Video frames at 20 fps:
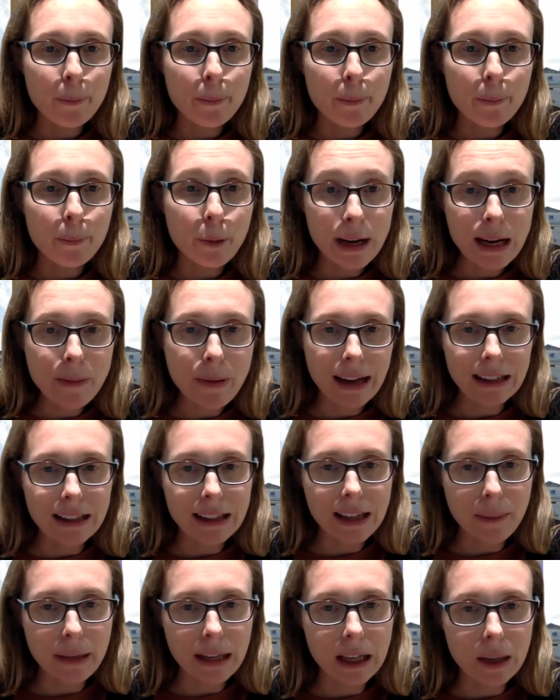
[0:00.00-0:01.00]

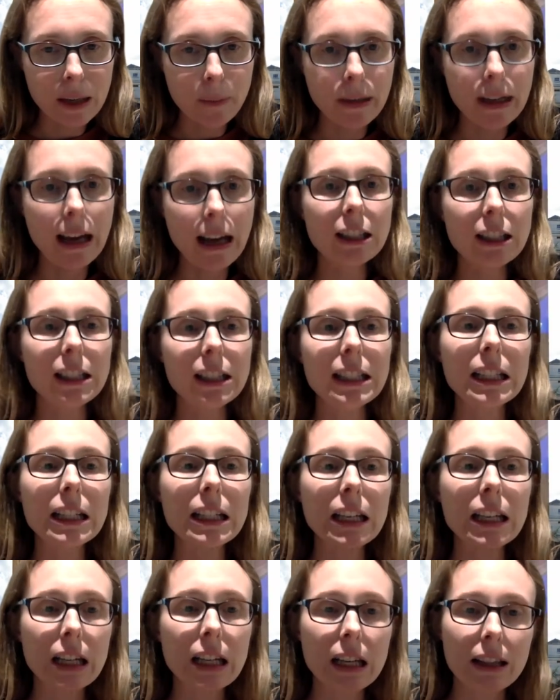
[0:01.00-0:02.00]
pre-pandemic, but
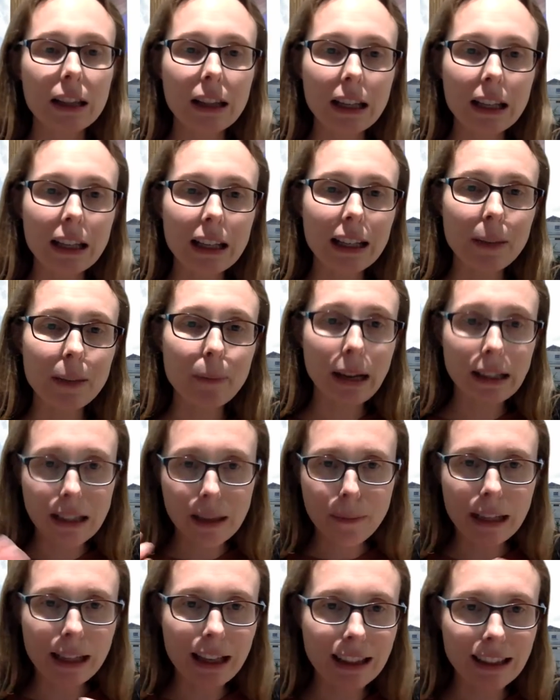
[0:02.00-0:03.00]
actually the
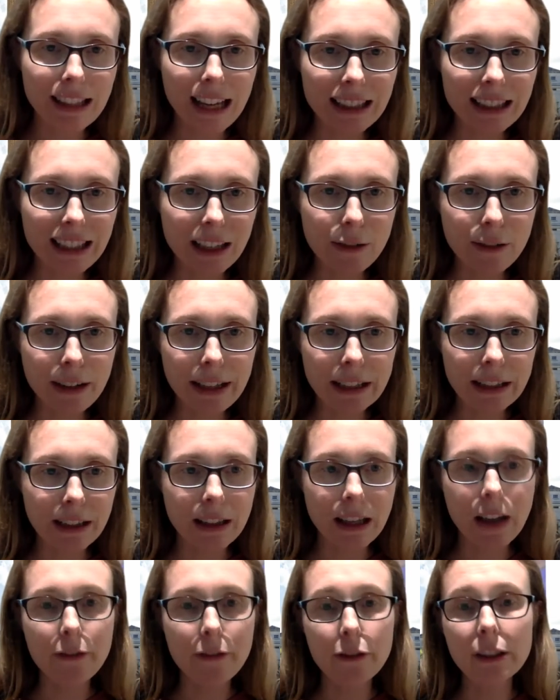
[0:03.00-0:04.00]
pandemic has accelerated
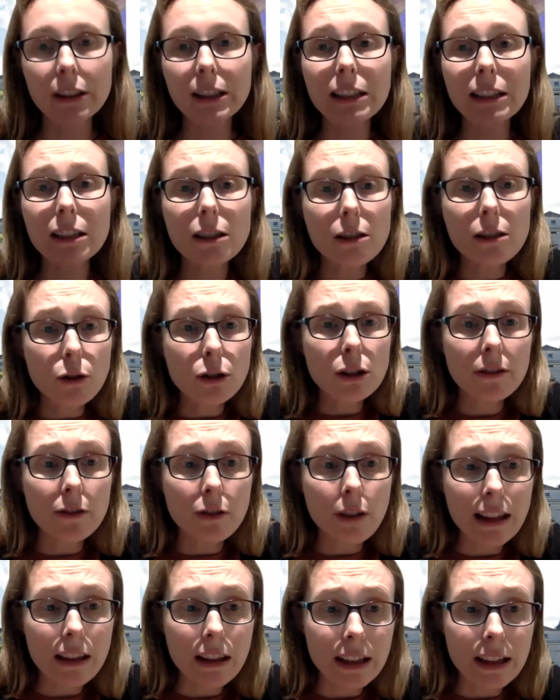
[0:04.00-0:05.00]
that for us. There's lots of
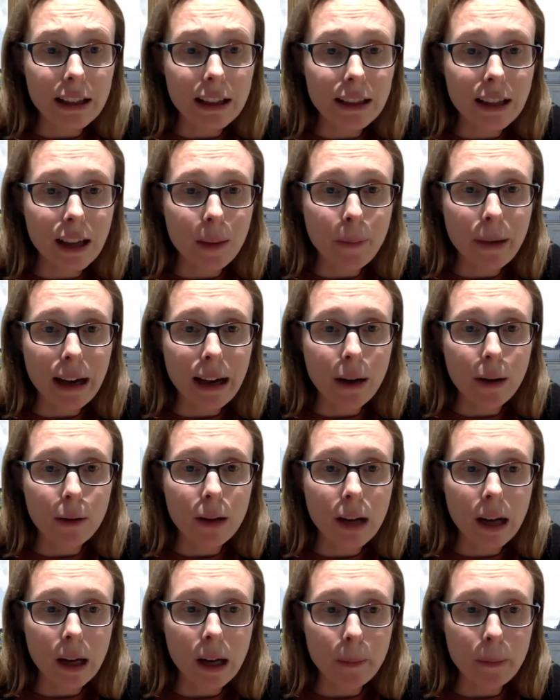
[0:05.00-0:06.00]
great things about
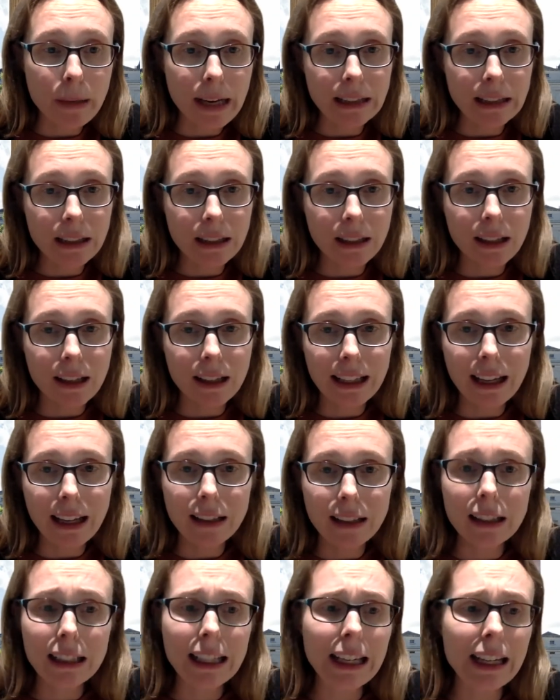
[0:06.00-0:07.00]
blended learning,
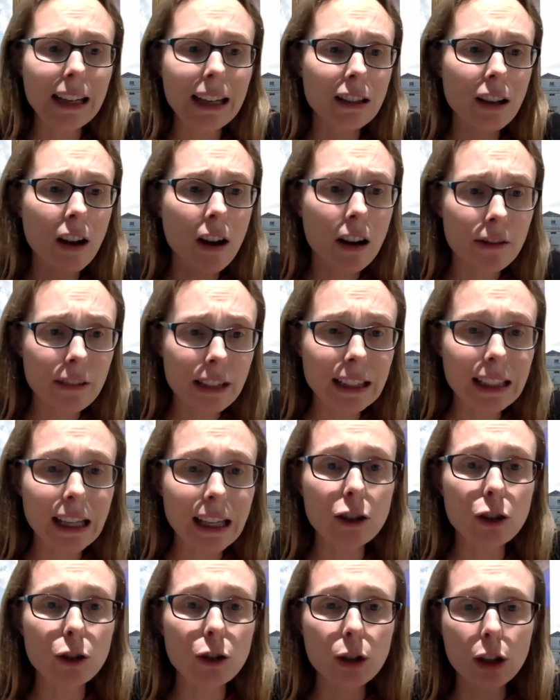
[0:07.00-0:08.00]
actually. As Irene
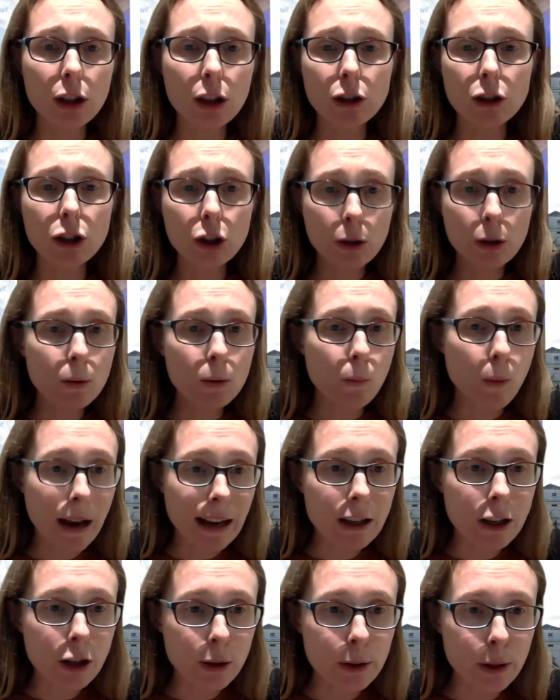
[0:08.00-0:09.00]
says, you can choose
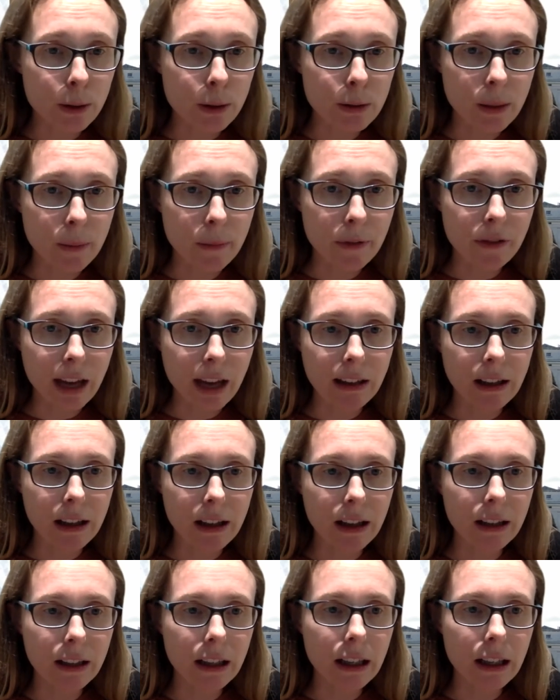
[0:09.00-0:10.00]
when you do some of that
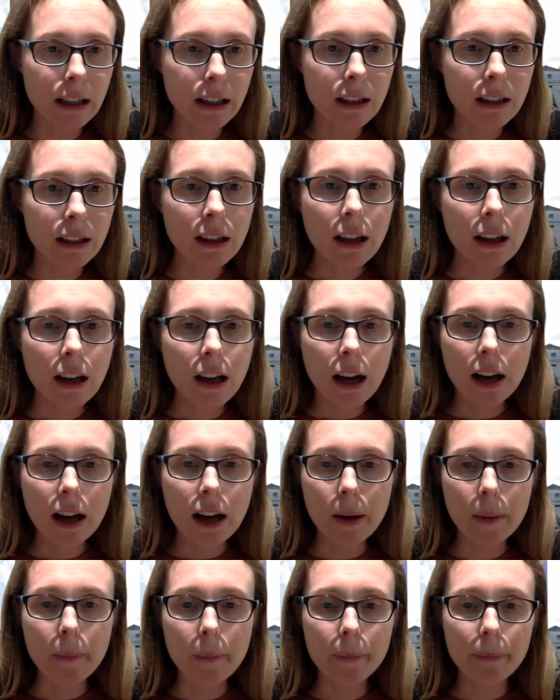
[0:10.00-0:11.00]
learning
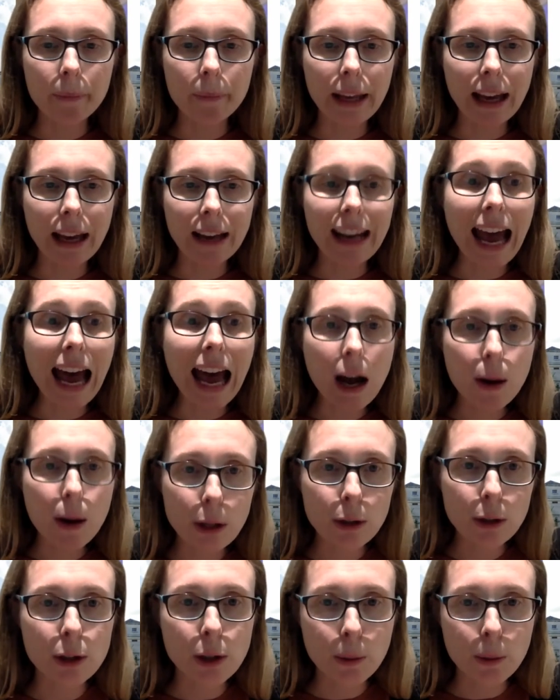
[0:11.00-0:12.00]
and how
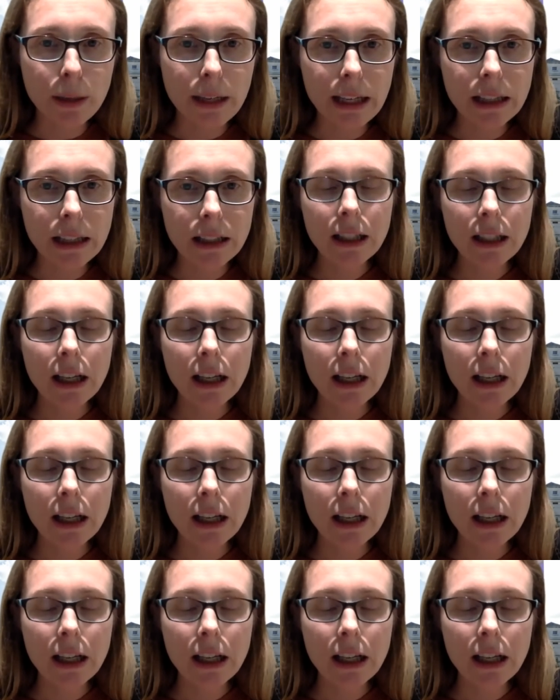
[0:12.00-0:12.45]
you do it.